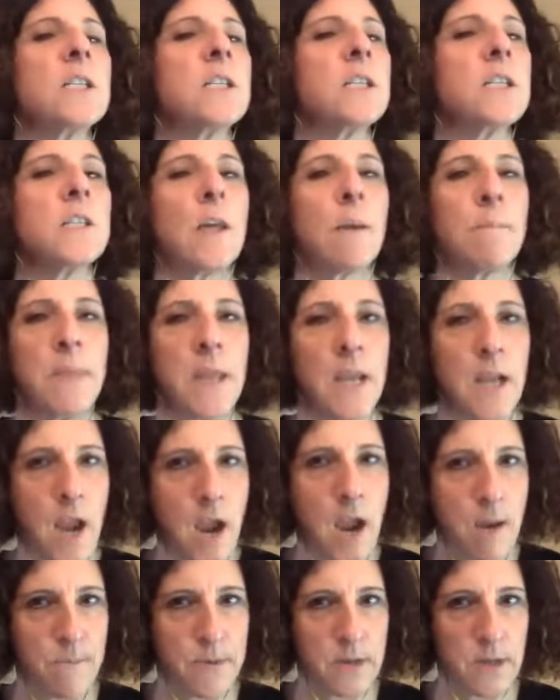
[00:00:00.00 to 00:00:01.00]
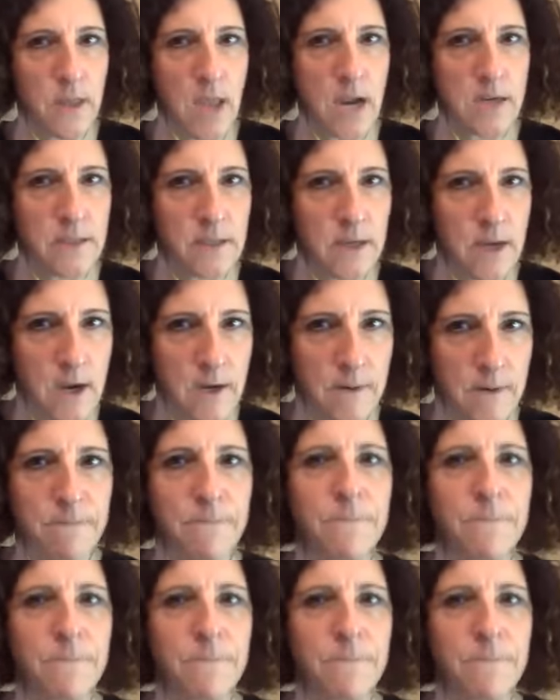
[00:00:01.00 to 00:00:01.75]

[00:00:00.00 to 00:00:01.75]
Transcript: something happened that day.